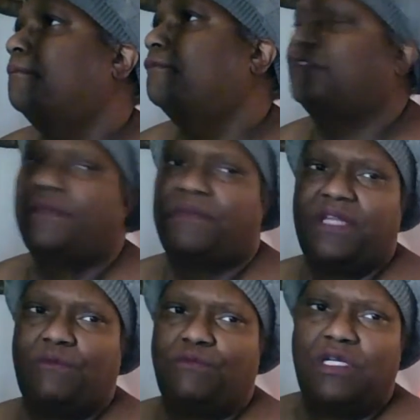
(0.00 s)
something
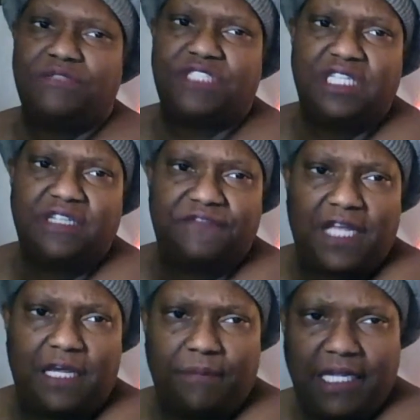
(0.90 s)
that runs in the
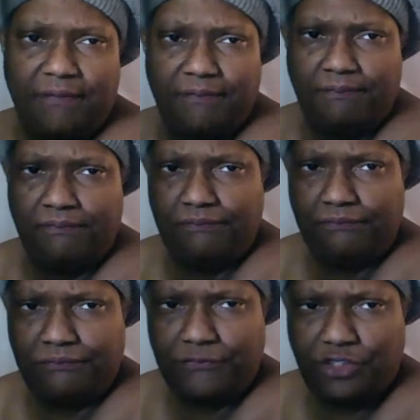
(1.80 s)
family,
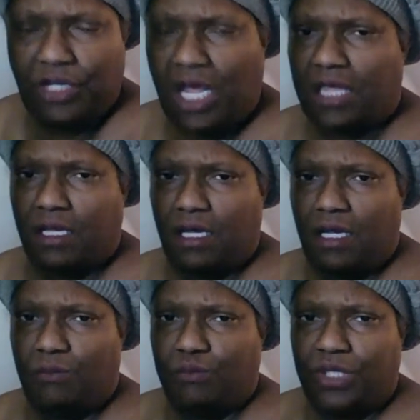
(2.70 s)
like
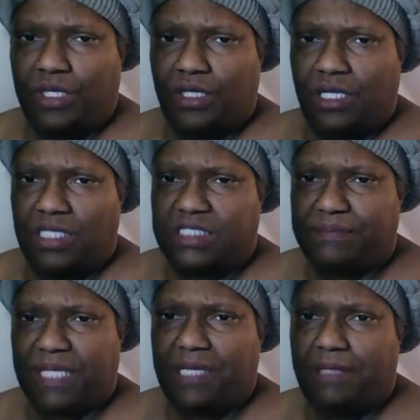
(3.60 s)
with us
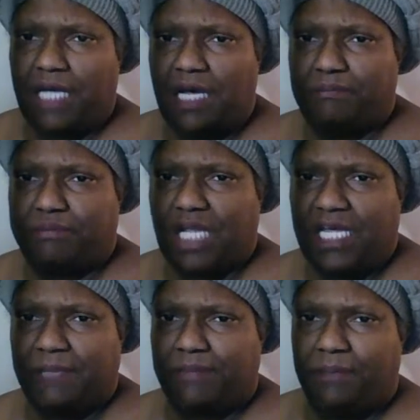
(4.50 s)
being
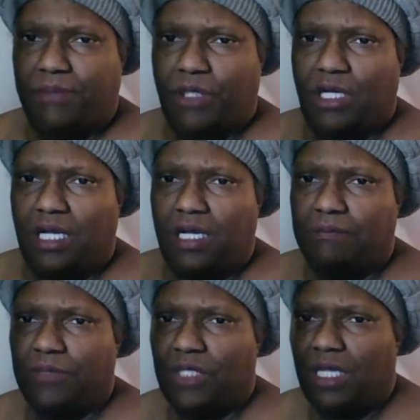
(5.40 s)
black people,
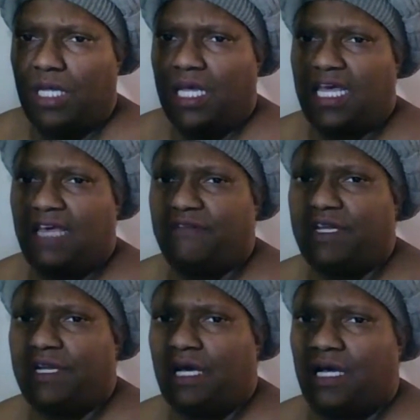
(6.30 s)

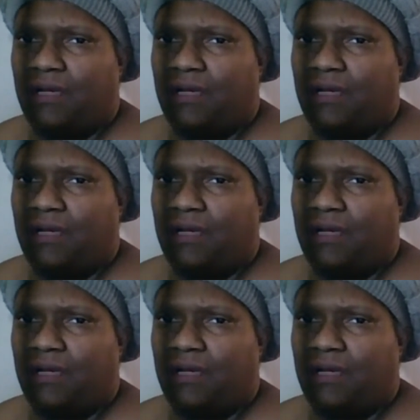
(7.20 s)
having